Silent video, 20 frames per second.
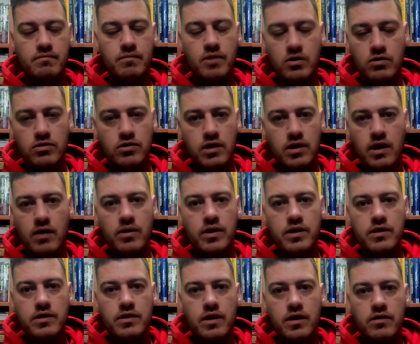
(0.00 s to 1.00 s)
Because no
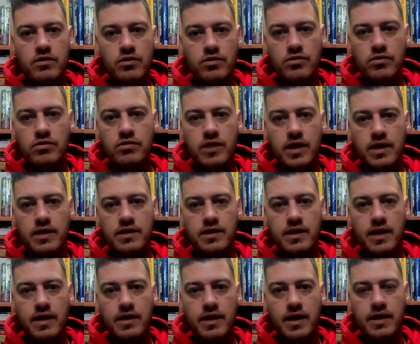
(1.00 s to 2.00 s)
one is going to use that
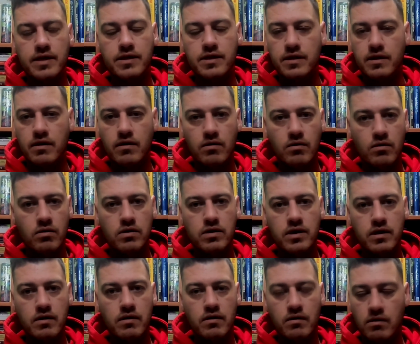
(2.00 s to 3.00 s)
estate agent.
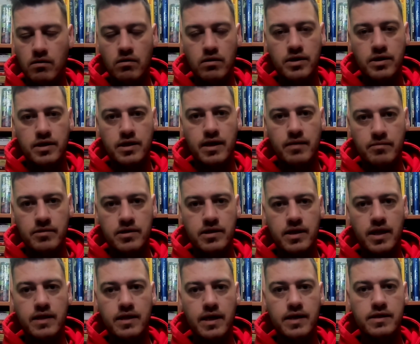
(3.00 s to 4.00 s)
All the time,
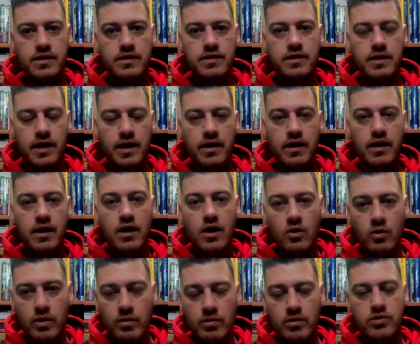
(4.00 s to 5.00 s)
estate agents say,
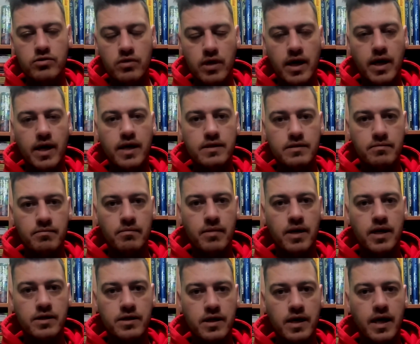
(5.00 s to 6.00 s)
we will do as
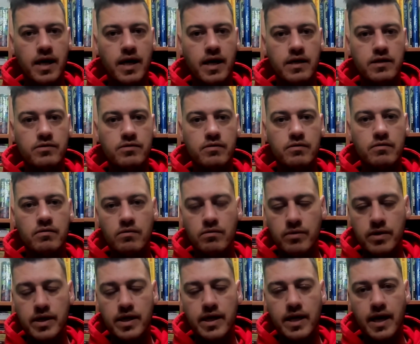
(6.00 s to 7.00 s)
much as
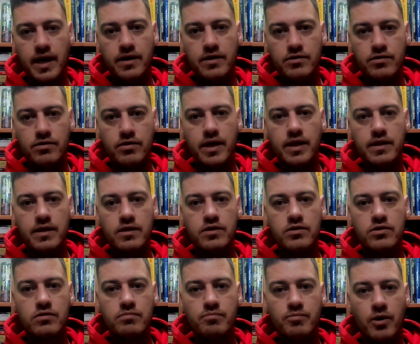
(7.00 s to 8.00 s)
we can to get
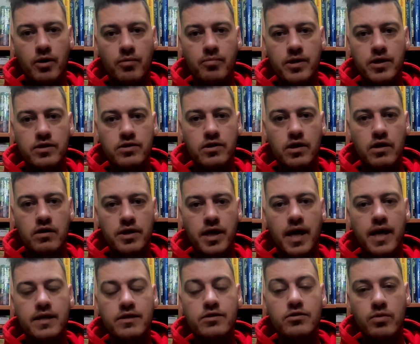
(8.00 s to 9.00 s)
this property sold
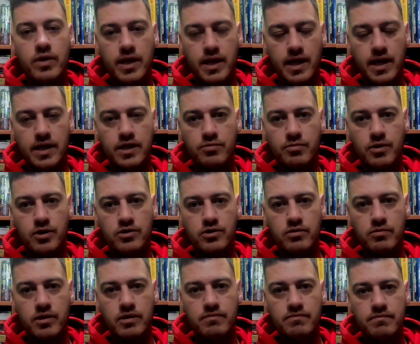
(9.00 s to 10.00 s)
as quickly as
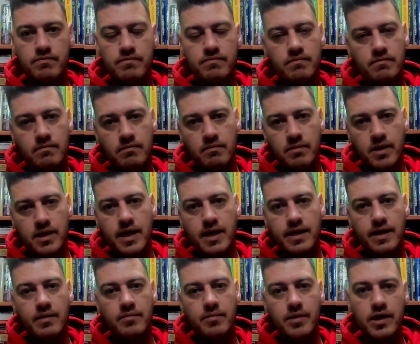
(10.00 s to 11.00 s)
possible. But
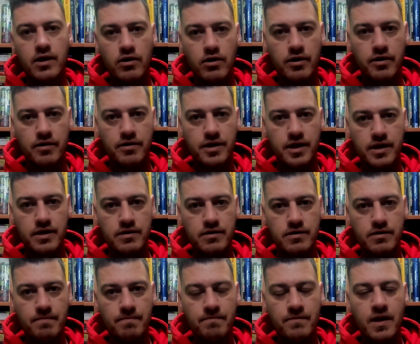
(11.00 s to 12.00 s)
that can mean a lot of
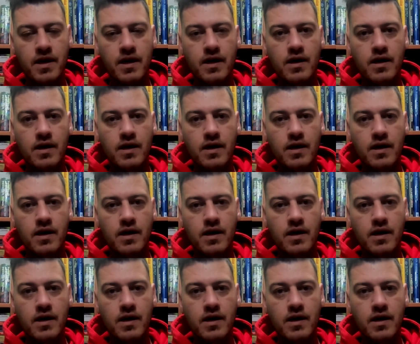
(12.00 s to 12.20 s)
things.